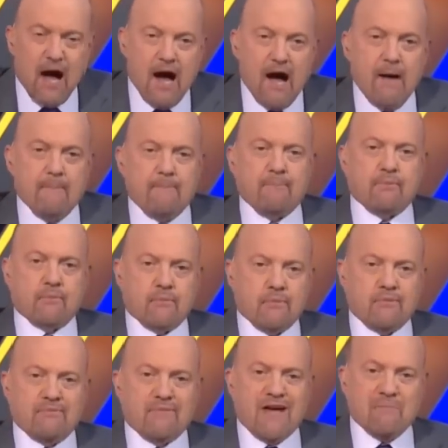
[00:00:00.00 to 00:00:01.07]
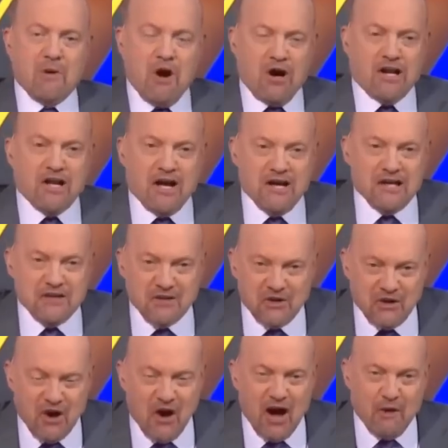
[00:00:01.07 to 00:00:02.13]
um, mm, America,
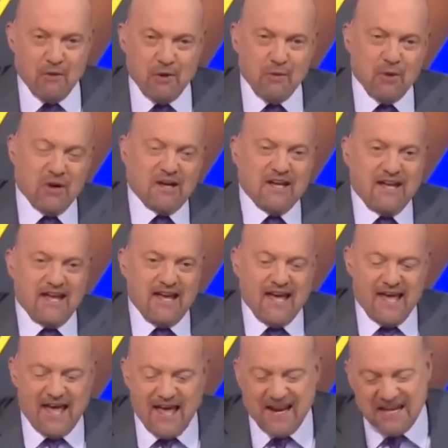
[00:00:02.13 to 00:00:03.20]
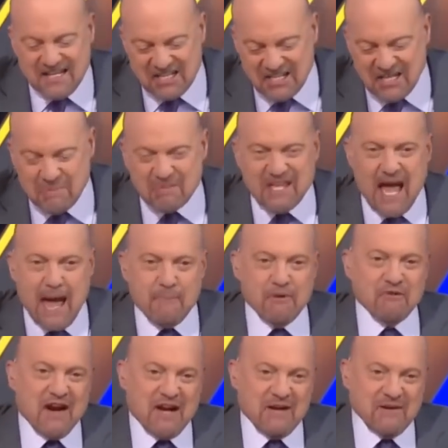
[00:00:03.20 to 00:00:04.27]
you don't know how we work. And, it just seems to
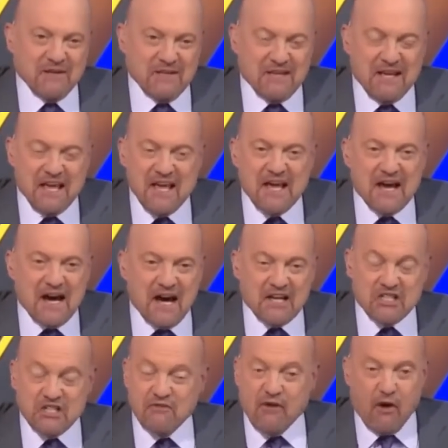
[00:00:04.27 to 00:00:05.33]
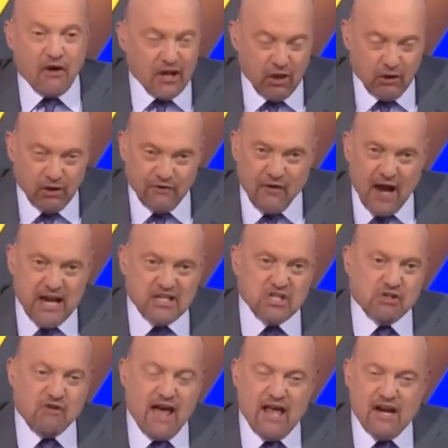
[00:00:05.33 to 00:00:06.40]
happen regularly. Uh, it's a very ill
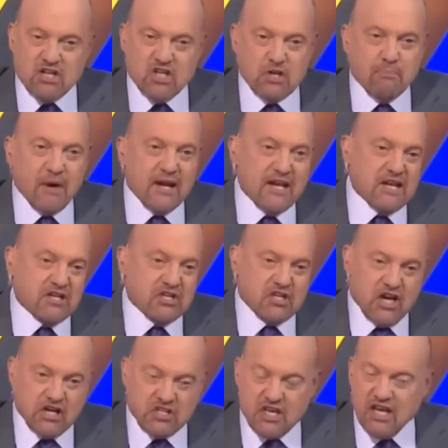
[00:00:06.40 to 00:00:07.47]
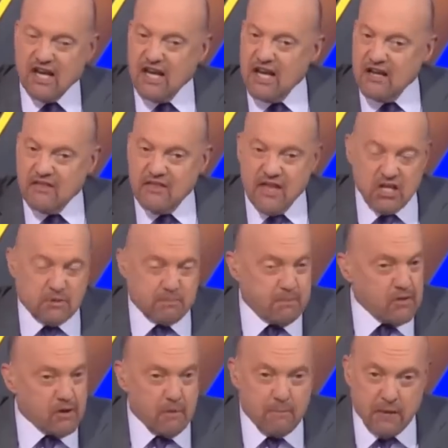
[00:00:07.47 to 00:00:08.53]
advised strategy, but it just,
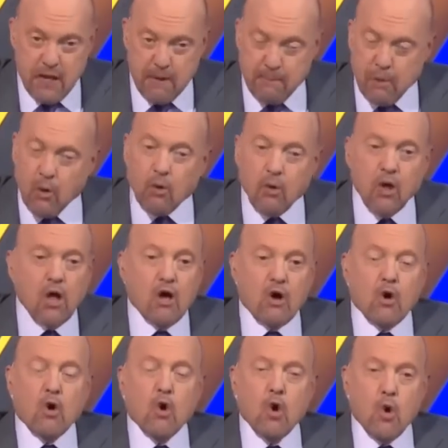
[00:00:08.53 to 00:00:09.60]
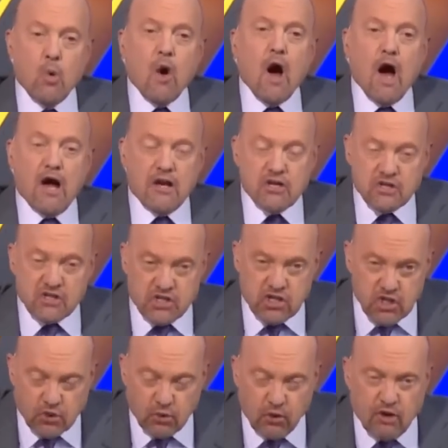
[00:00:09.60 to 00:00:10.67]
these, the people who uh,
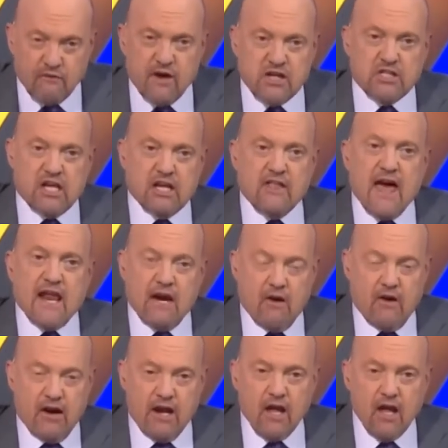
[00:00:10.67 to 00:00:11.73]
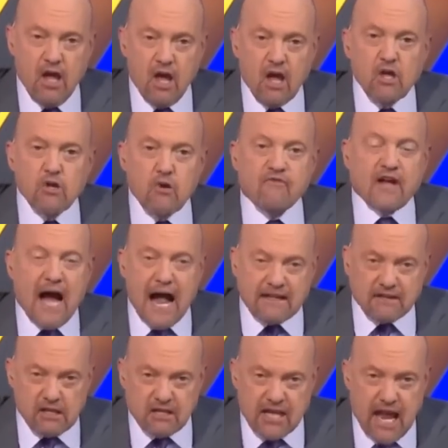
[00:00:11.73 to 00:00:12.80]
insist on investing in that area, you've
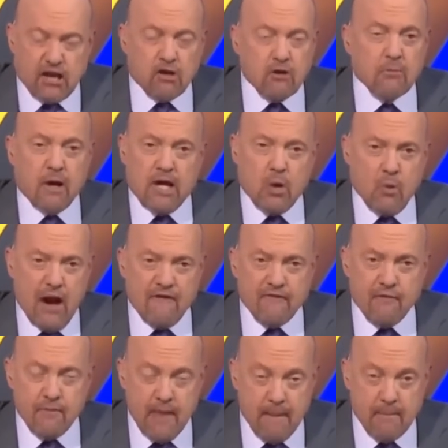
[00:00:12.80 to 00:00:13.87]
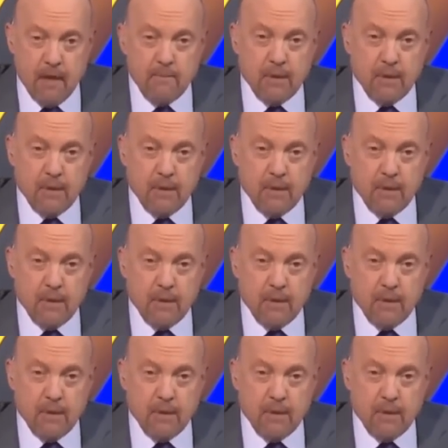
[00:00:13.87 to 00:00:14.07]
got to take your money away from them